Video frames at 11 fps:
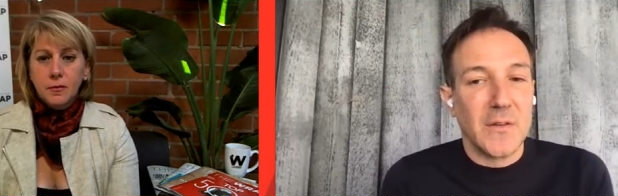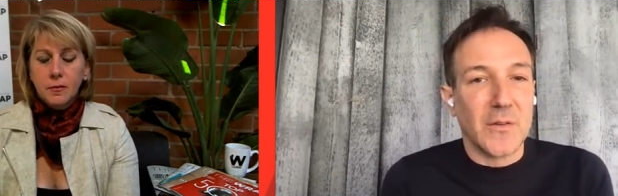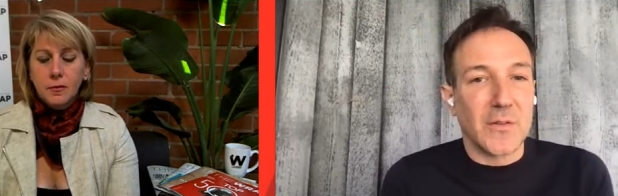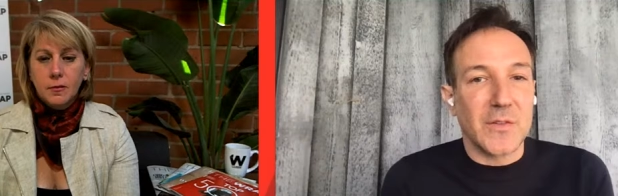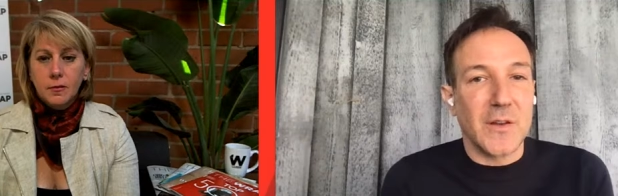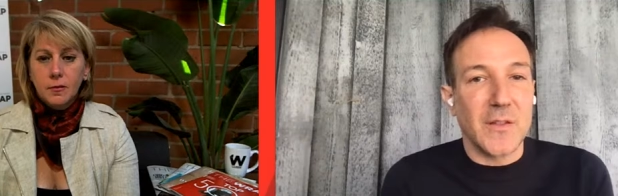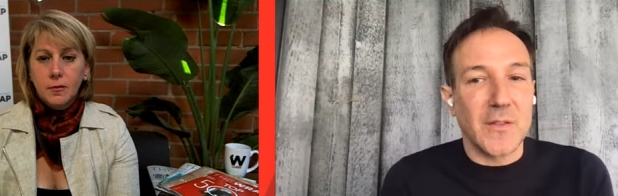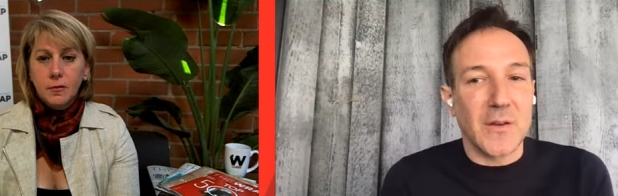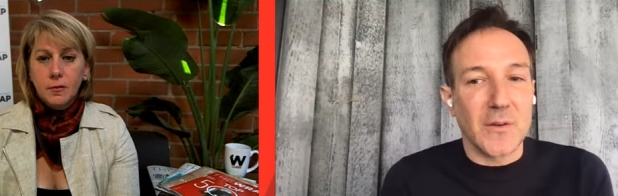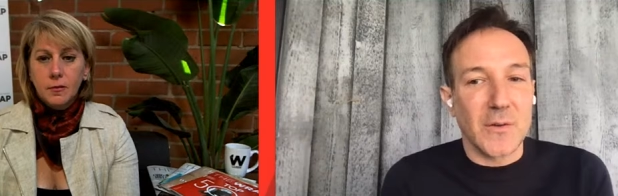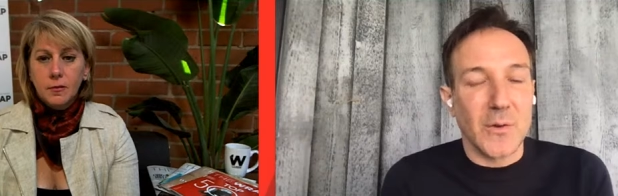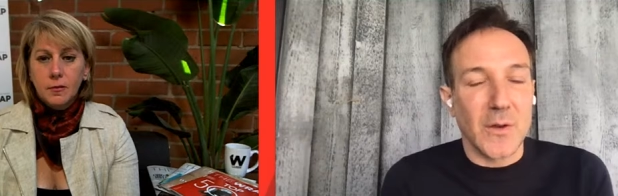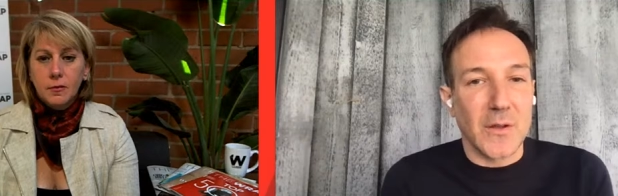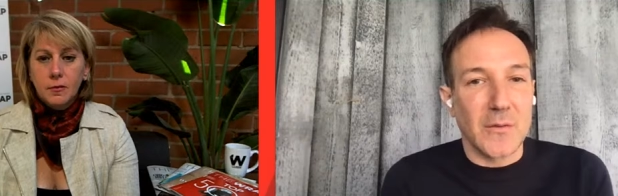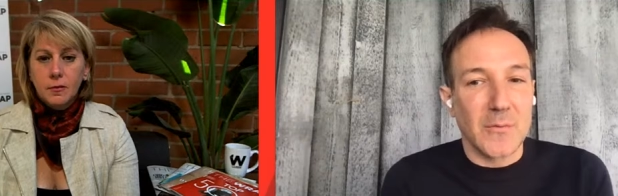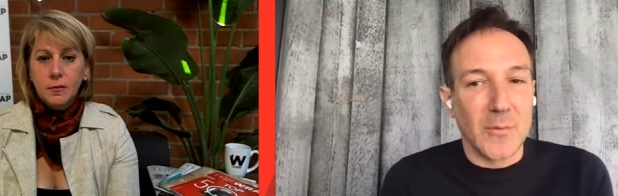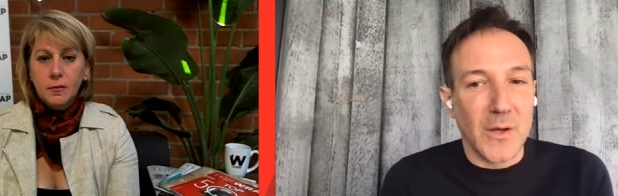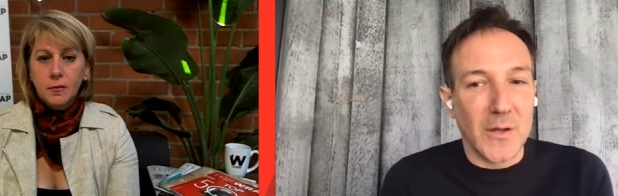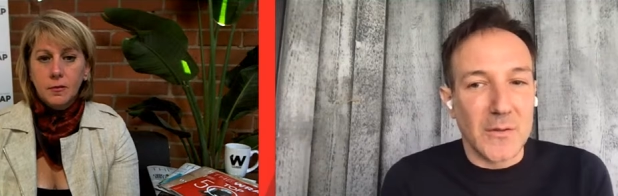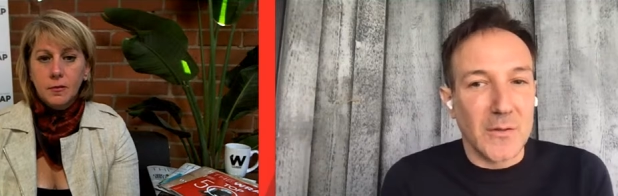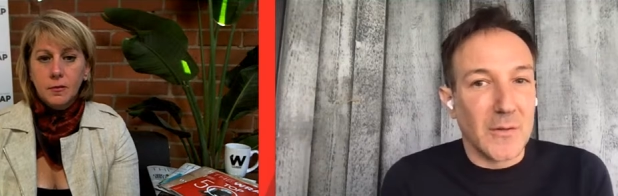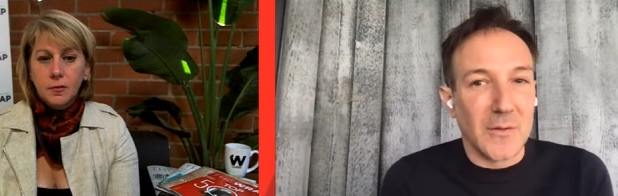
Speaker 1: you're sitting there and going, well,